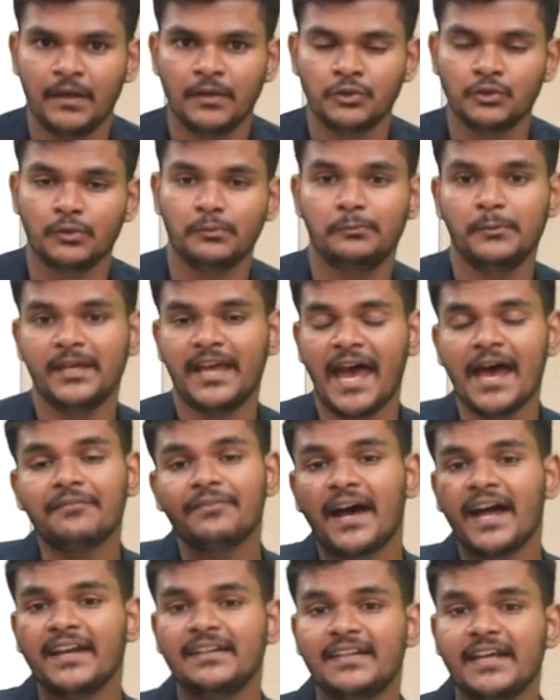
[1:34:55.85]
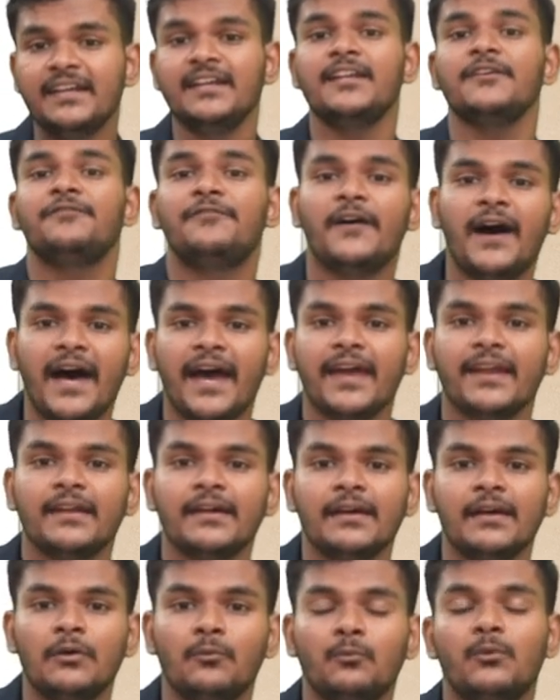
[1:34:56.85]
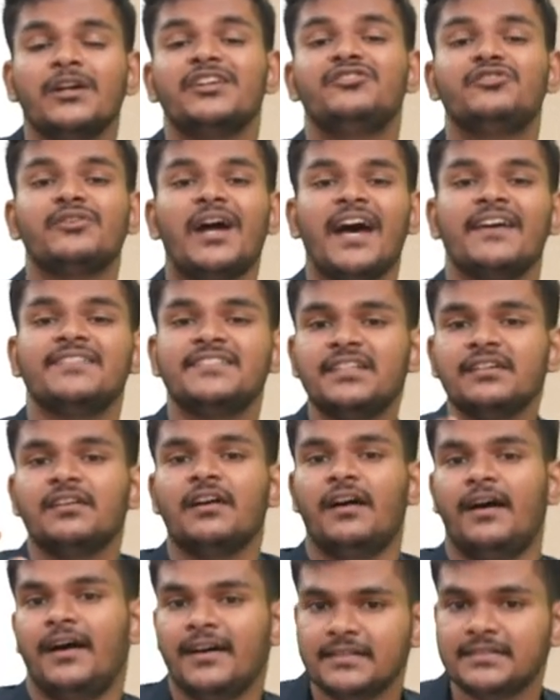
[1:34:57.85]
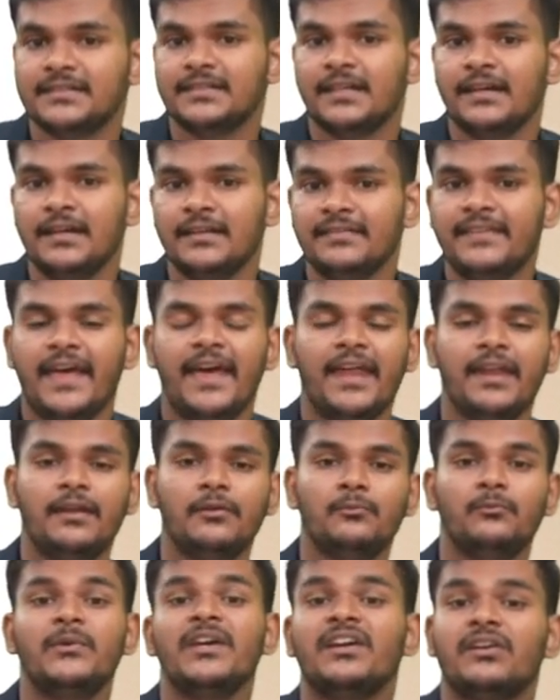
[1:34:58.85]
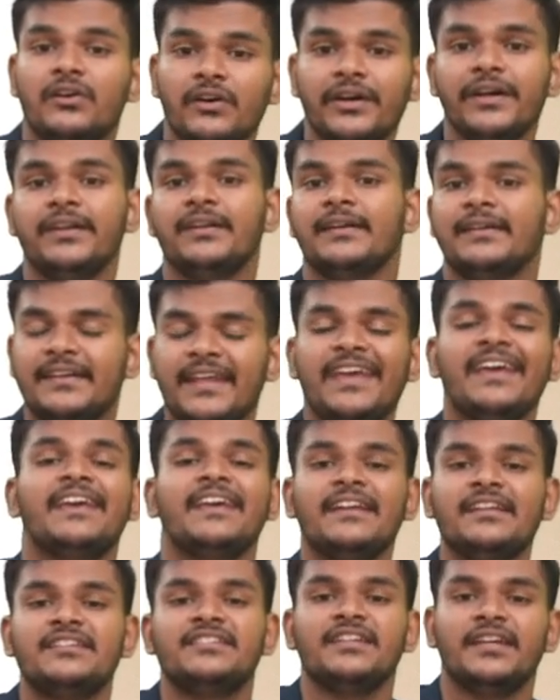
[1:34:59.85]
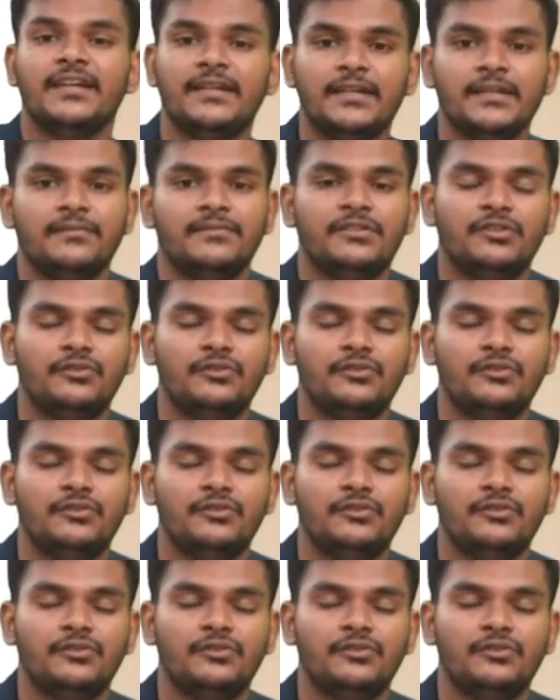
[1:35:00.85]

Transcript: So if we have identified what drives the cost, then we could take initiatives